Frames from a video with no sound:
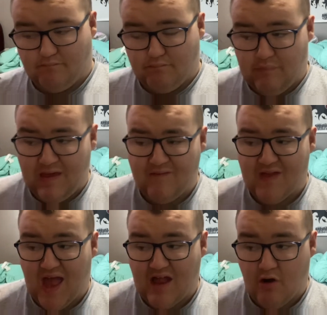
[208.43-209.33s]
He even
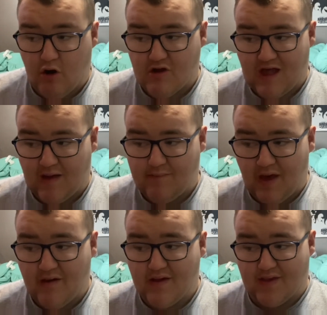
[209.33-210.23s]
had a hard time
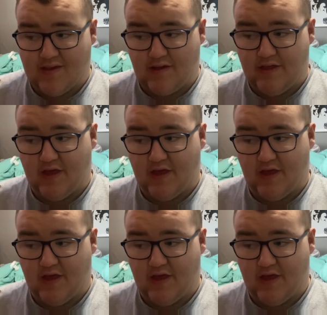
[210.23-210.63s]
telling his son that